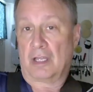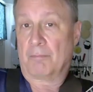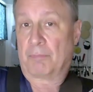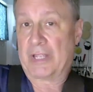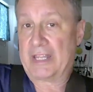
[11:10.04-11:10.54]

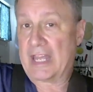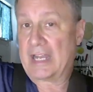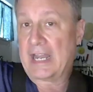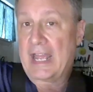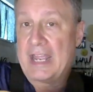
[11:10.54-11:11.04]
play
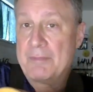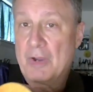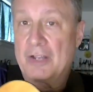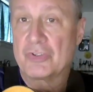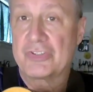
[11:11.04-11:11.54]
that A
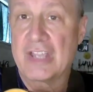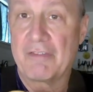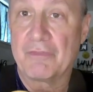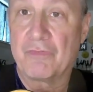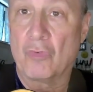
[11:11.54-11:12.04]
minor
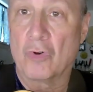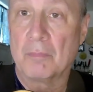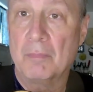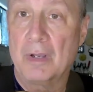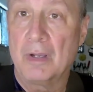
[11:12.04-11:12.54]
7
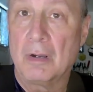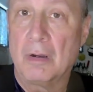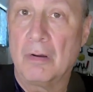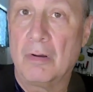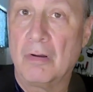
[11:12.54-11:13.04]
form,
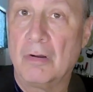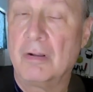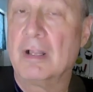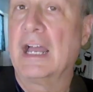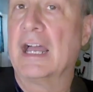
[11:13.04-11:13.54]

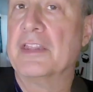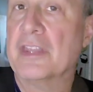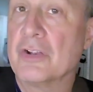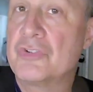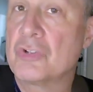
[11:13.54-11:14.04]
and
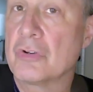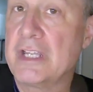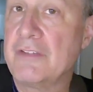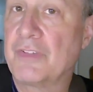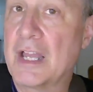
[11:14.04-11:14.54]
there's your
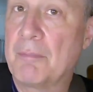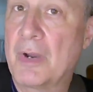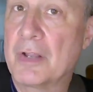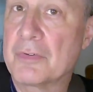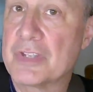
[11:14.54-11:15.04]
E flat
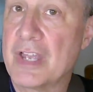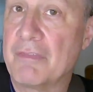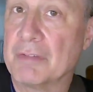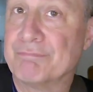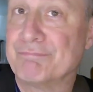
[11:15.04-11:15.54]
minor
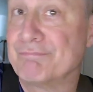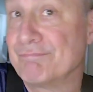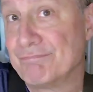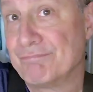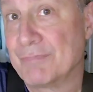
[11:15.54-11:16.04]

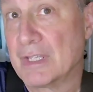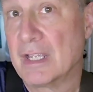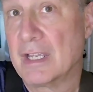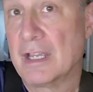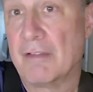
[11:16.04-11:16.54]

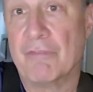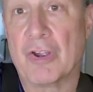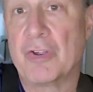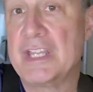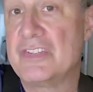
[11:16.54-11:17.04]
7.
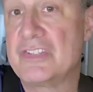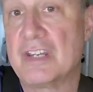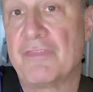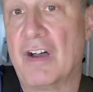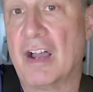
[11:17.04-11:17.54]
Very easy
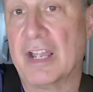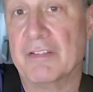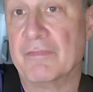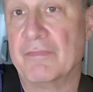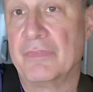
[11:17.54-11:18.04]
to
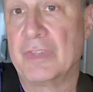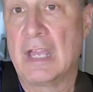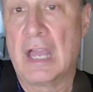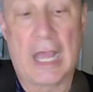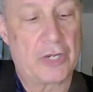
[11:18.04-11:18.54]

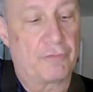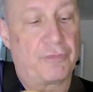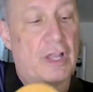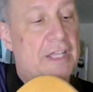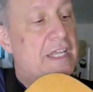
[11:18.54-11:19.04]
find. I could
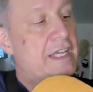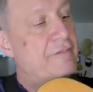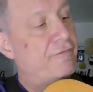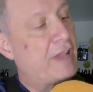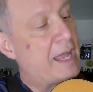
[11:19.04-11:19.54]
find
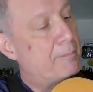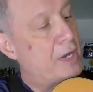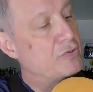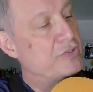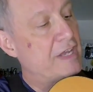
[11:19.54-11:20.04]
E flat
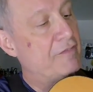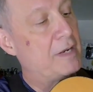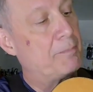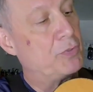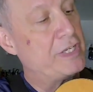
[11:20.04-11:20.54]
minor 7
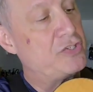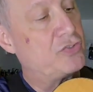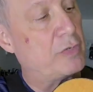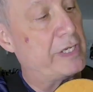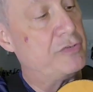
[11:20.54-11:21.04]
up on the E
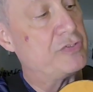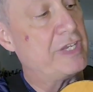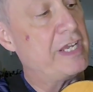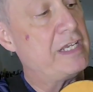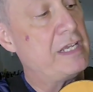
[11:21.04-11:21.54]
string. Here's
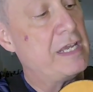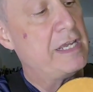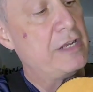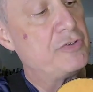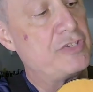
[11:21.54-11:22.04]
E,
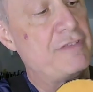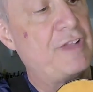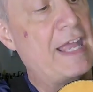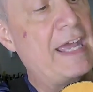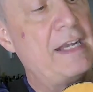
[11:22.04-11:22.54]
here's E
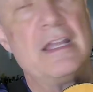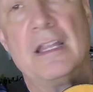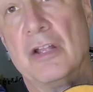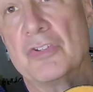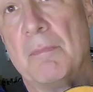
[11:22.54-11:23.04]
flat,
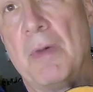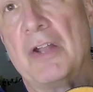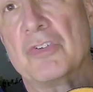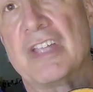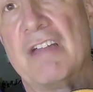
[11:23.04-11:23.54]
there's a
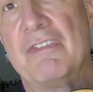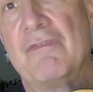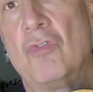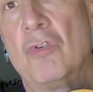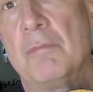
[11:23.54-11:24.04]
minor 7
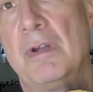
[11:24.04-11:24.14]
form.